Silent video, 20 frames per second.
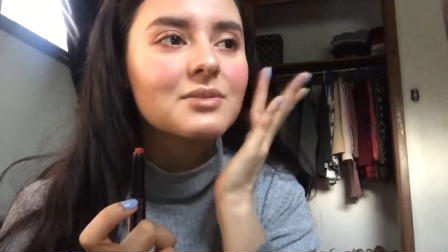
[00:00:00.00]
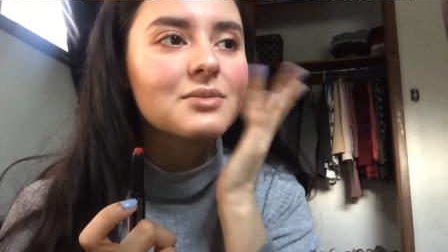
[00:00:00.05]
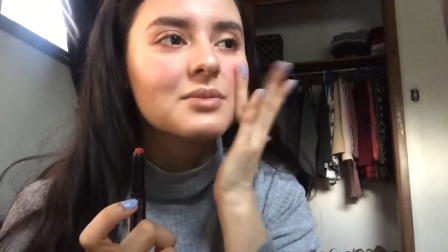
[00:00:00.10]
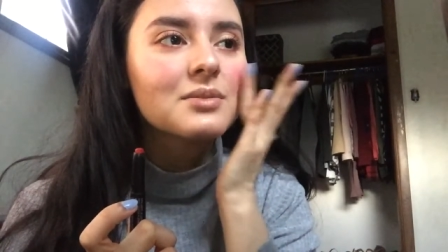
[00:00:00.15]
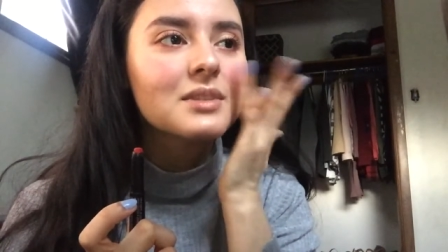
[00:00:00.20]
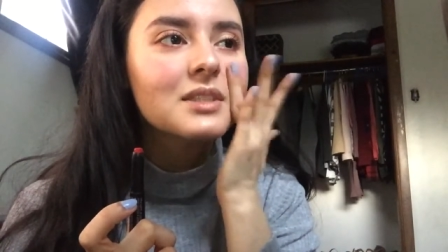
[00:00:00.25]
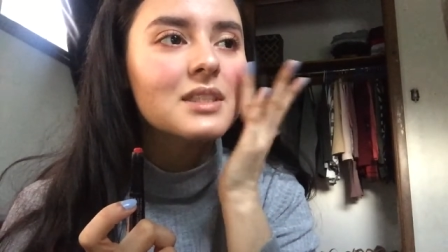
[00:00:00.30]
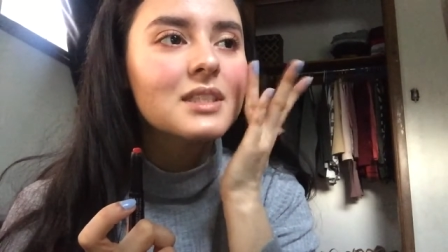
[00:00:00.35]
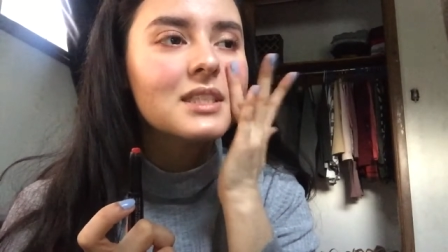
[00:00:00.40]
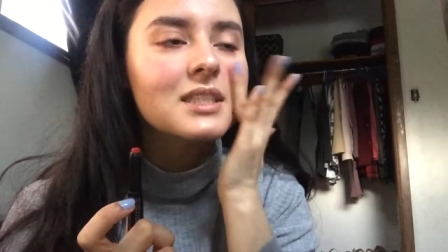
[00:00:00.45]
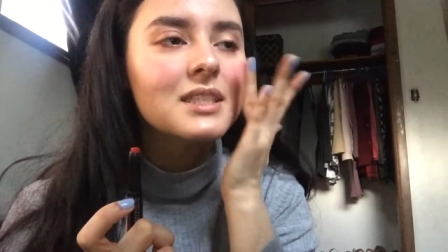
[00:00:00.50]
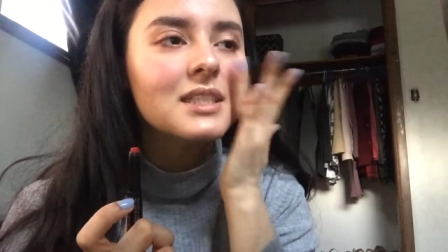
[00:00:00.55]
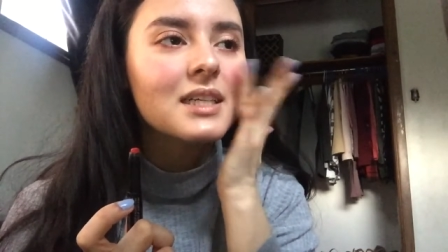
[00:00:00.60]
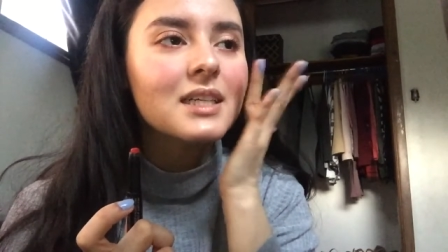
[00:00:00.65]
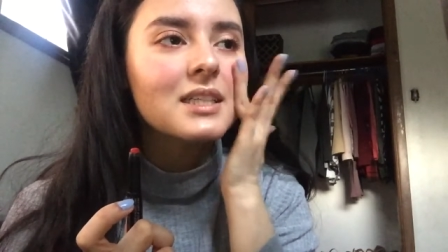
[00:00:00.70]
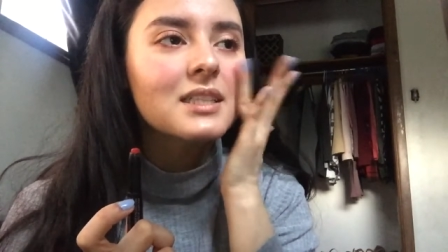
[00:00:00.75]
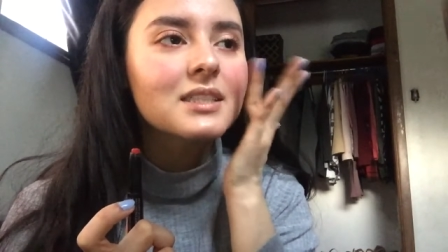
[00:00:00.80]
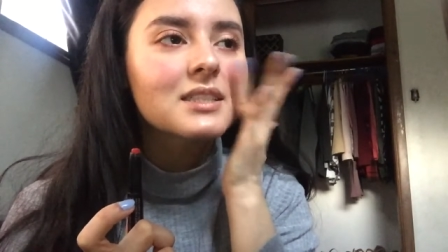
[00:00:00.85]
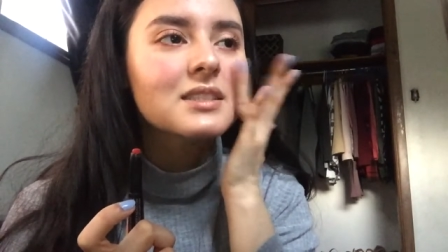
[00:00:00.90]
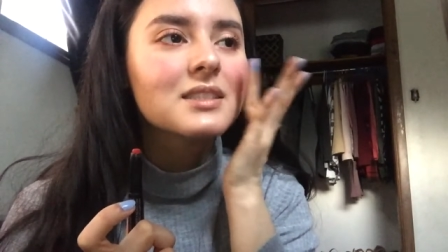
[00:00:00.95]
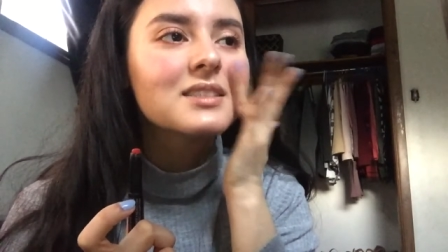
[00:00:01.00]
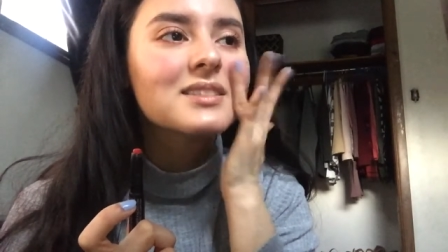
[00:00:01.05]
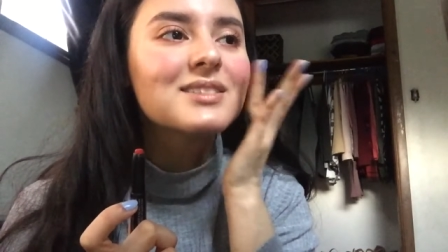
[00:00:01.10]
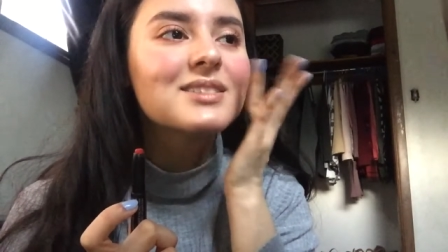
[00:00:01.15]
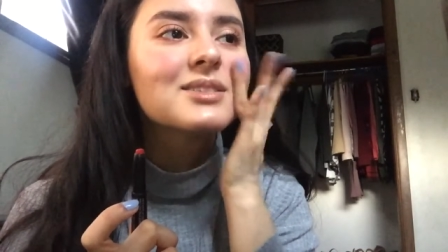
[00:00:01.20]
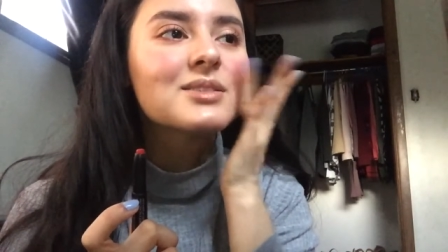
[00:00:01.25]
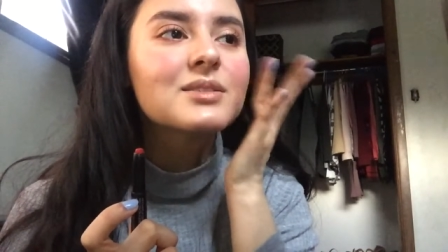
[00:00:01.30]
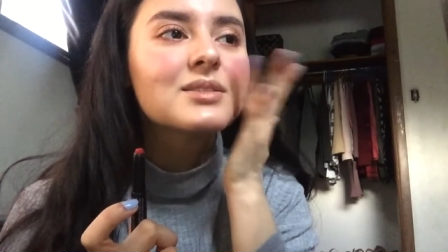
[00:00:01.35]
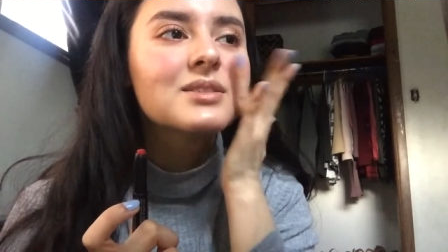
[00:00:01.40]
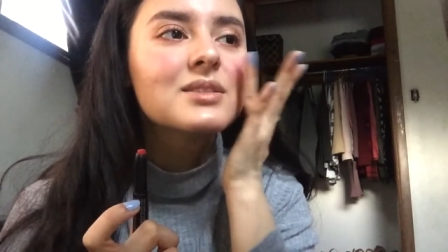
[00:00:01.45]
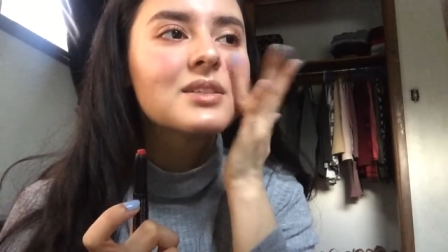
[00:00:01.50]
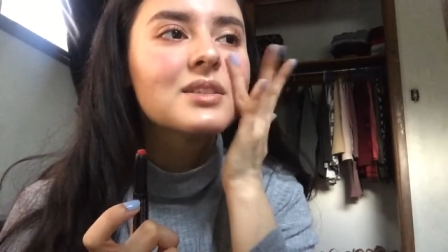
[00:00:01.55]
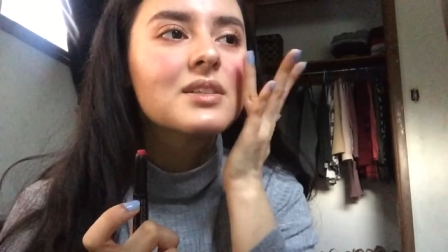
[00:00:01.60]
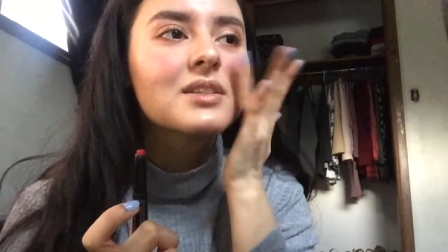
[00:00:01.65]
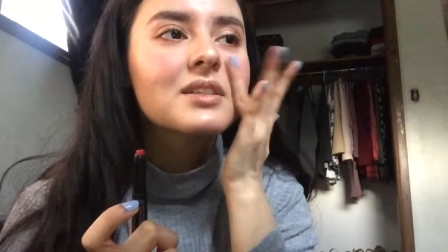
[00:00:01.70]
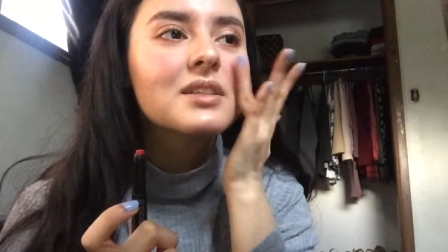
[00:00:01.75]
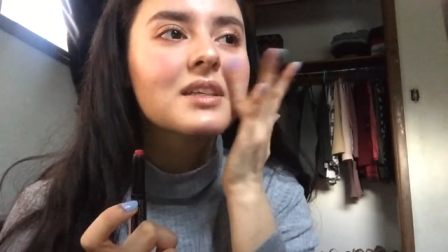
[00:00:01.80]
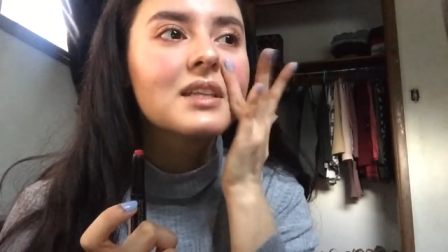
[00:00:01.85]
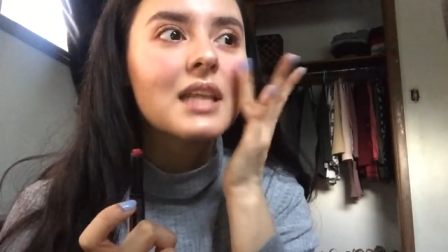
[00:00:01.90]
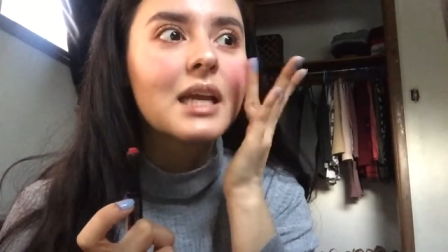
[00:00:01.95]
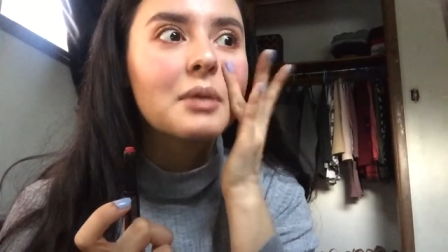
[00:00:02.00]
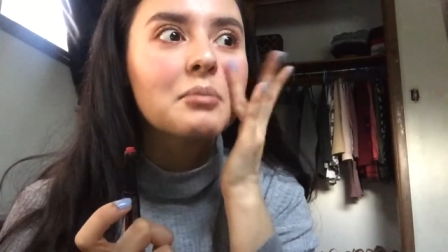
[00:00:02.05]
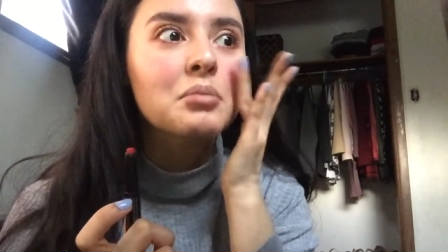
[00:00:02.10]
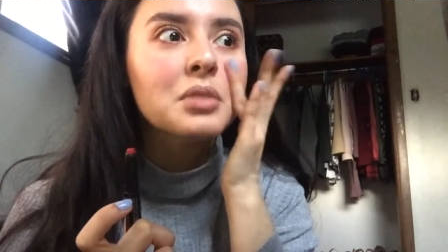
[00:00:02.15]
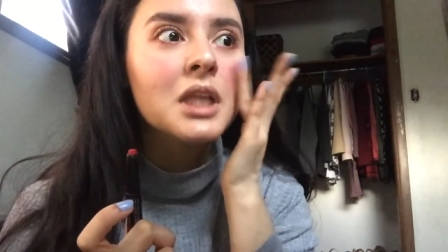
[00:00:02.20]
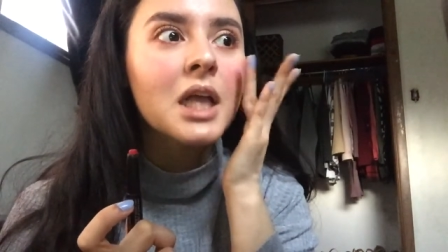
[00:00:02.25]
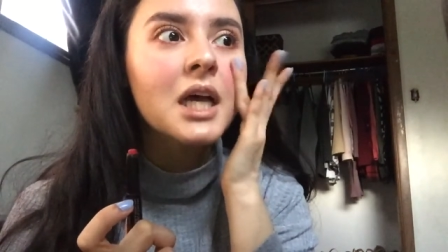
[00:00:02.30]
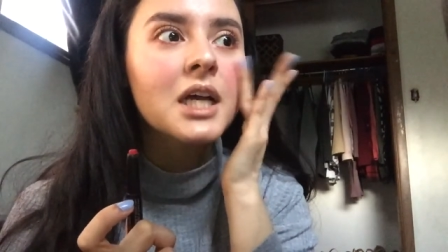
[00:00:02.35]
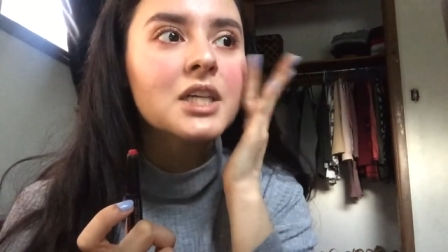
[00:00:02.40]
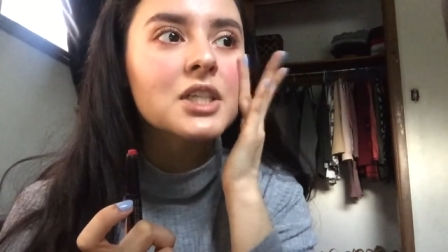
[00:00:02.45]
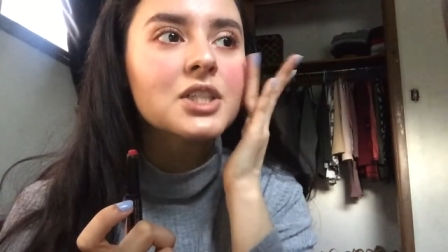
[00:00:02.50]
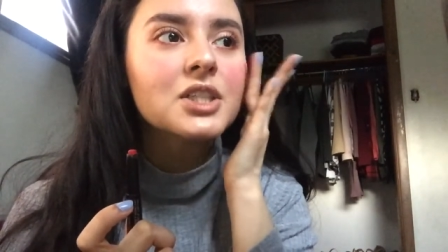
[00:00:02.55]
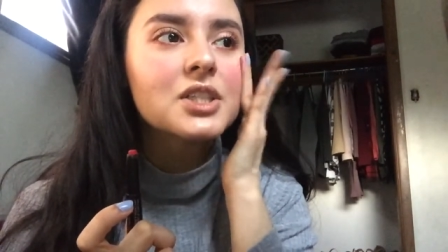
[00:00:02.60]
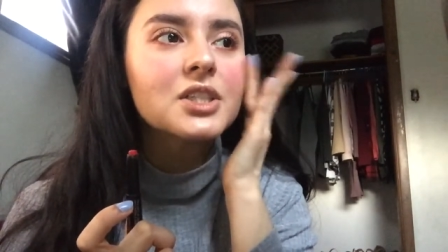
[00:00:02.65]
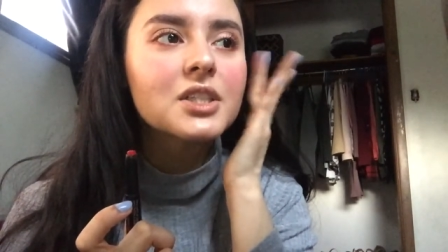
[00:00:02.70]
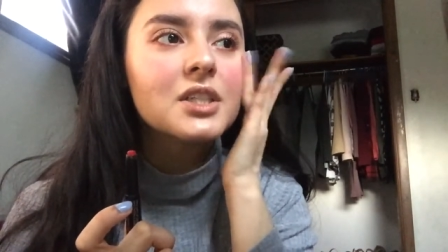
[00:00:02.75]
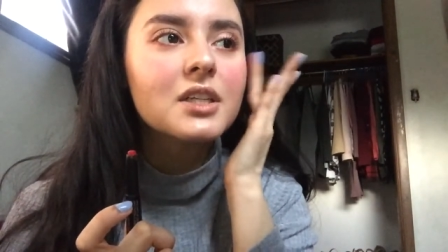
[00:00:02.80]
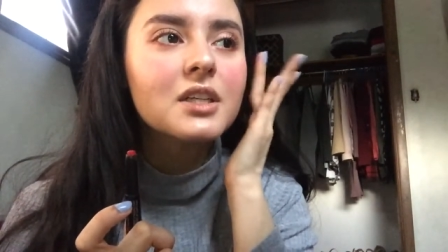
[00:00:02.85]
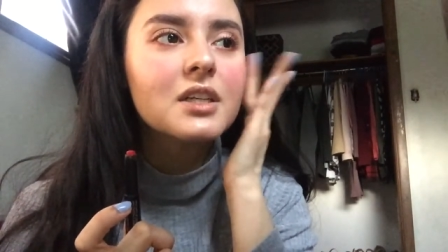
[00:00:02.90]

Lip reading: really nice like blush.